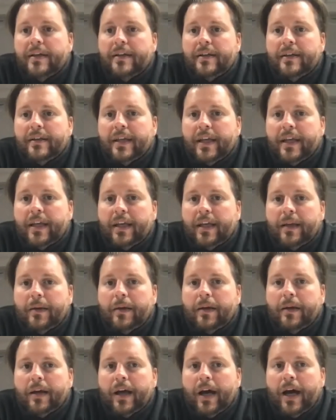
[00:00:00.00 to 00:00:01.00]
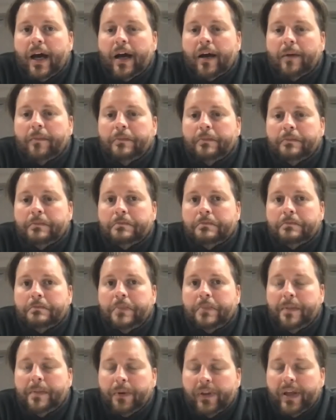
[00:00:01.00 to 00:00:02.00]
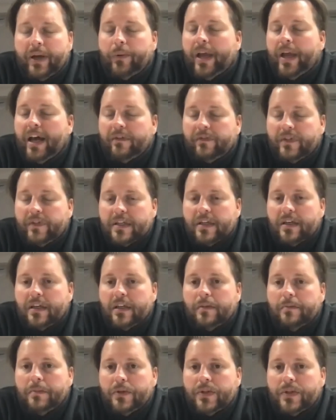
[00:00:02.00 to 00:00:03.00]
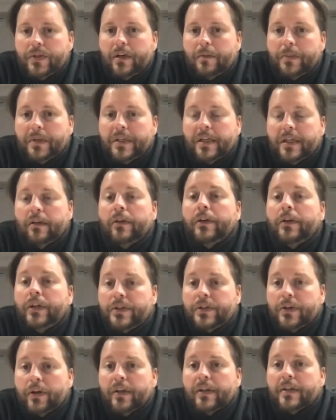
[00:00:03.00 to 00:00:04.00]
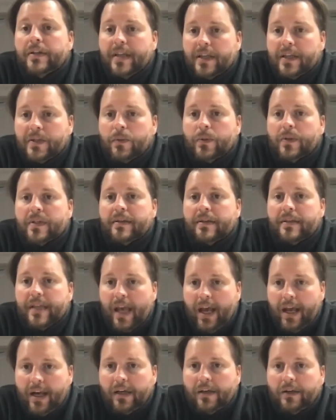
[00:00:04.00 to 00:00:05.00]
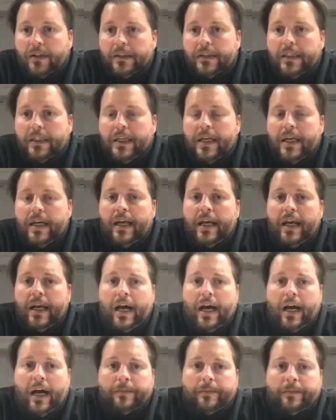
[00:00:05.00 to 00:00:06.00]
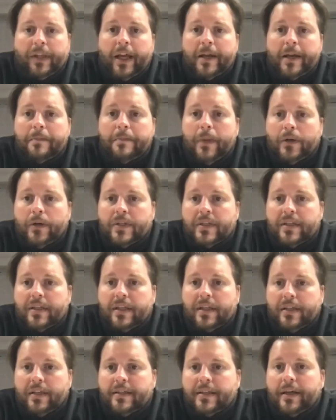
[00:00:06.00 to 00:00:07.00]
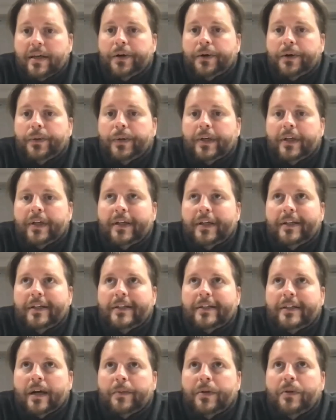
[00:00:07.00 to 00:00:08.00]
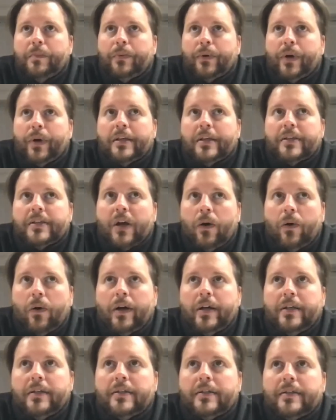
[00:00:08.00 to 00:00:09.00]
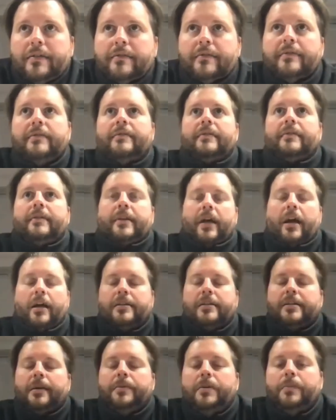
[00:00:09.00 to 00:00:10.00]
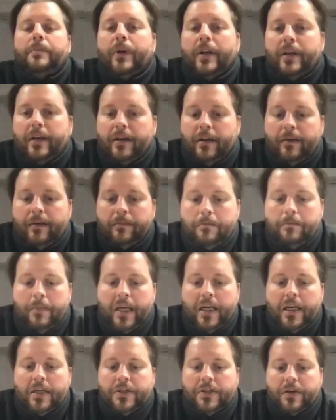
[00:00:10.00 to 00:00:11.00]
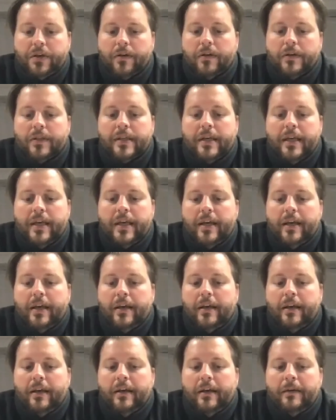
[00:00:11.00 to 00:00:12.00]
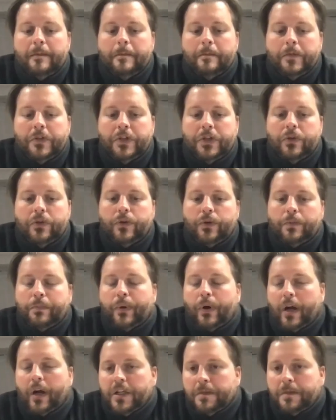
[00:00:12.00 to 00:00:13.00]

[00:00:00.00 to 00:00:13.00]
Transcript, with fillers: the um, people that we had visiting the museum, particularly during the sesquicentennial. Um, like most things, though, W. Britain toys or W. Britain miniatures, due to price